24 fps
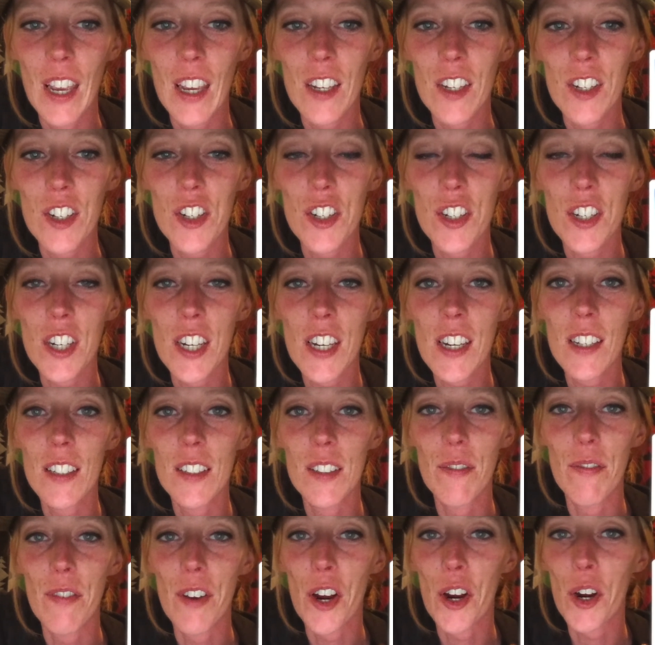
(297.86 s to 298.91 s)
She
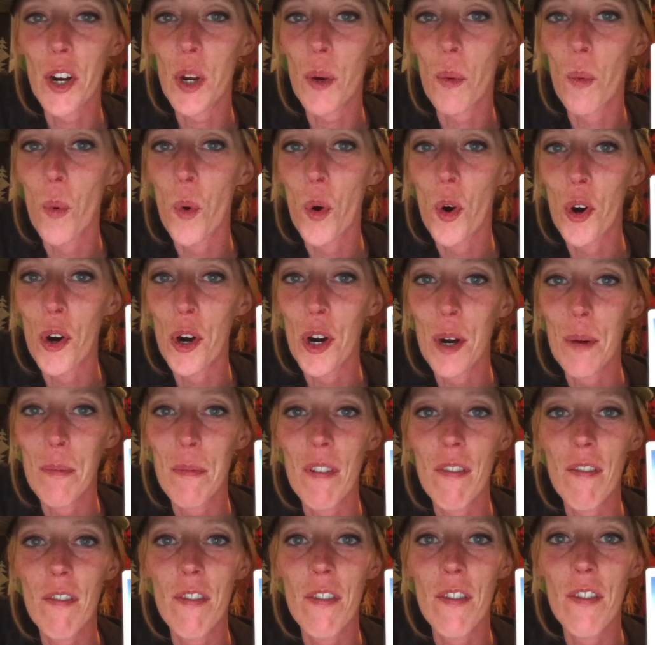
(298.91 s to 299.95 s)
is very warm,
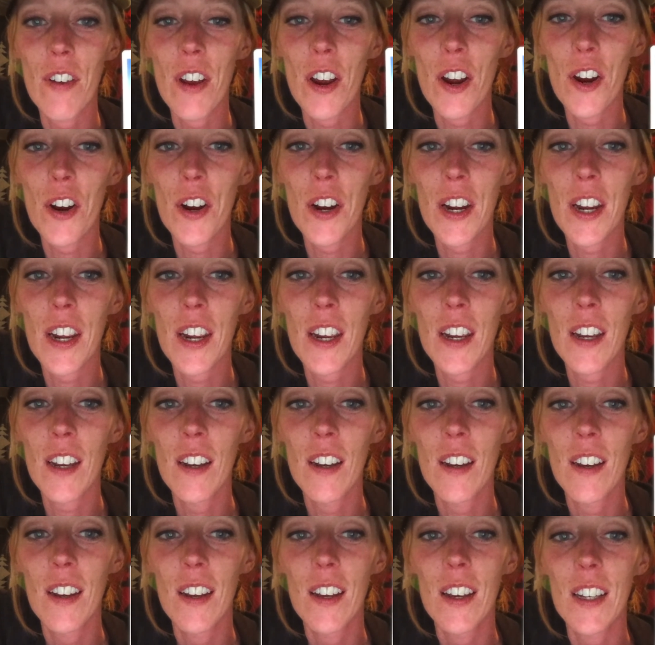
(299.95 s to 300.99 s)
very
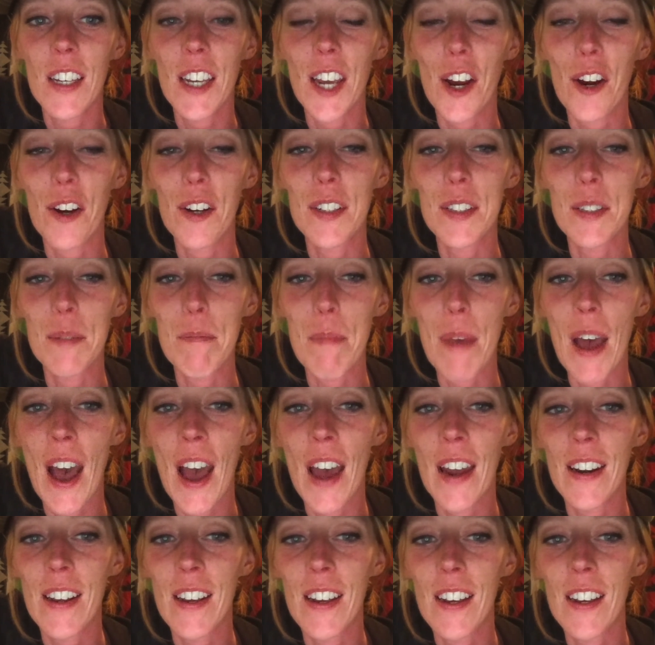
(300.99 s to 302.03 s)

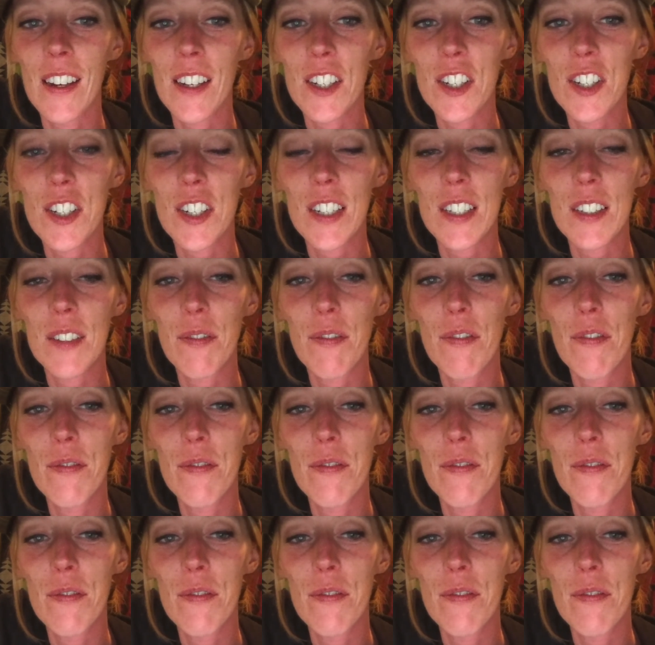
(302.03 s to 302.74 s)
charismatic. She's